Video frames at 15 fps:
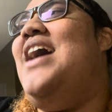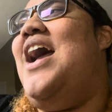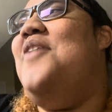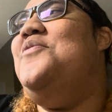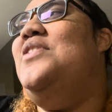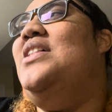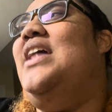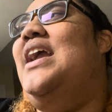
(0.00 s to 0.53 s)
I
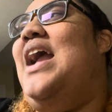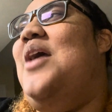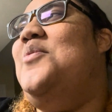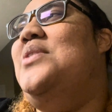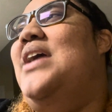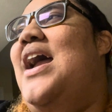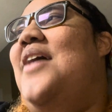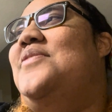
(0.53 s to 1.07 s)
feel like I would
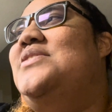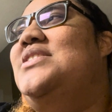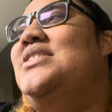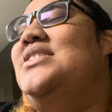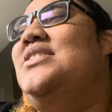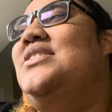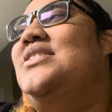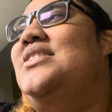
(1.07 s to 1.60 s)
have
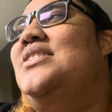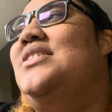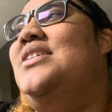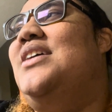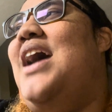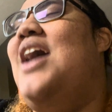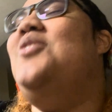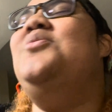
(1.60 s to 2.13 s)
to,
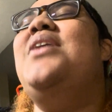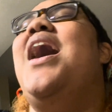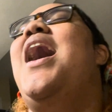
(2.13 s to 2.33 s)
I don't